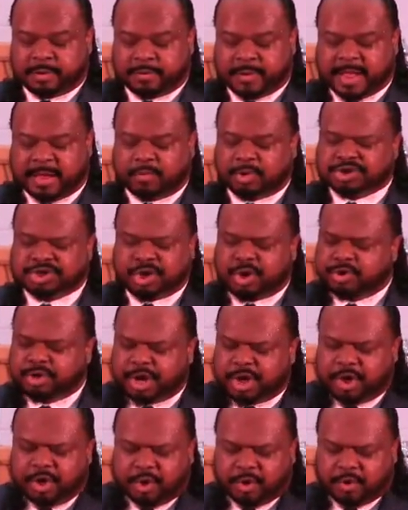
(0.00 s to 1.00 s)
Right? What you going
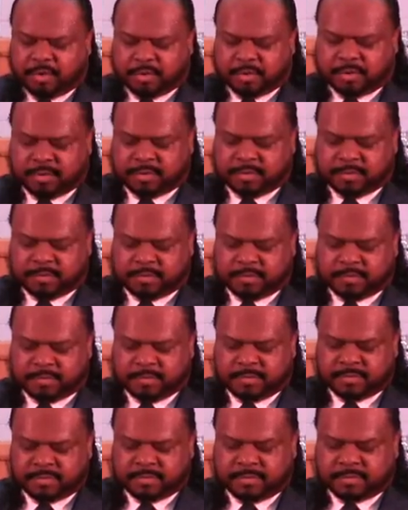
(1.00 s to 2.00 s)
to do?
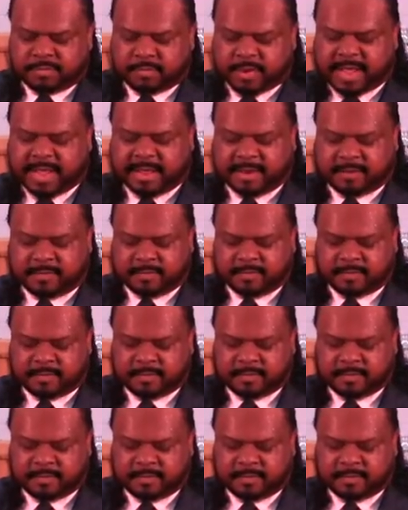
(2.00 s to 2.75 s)
Right?